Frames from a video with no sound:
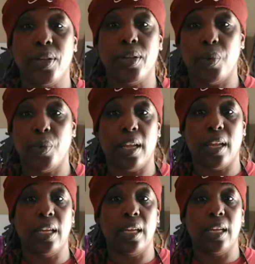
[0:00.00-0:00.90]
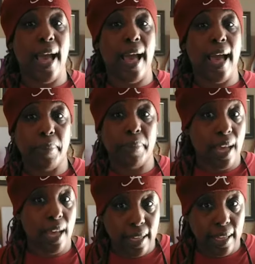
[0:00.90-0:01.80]
regular epoxy because
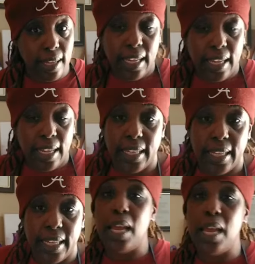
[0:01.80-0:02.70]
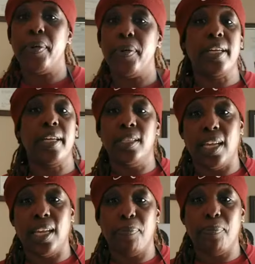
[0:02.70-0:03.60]
it's cheaper than the deep
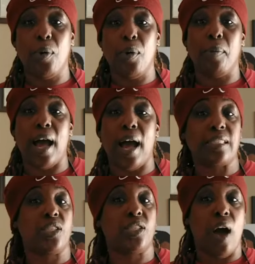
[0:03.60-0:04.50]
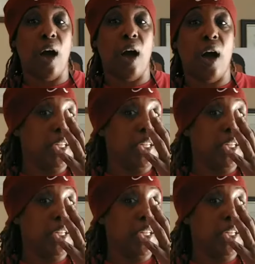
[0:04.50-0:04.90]
pour epoxy. So I only use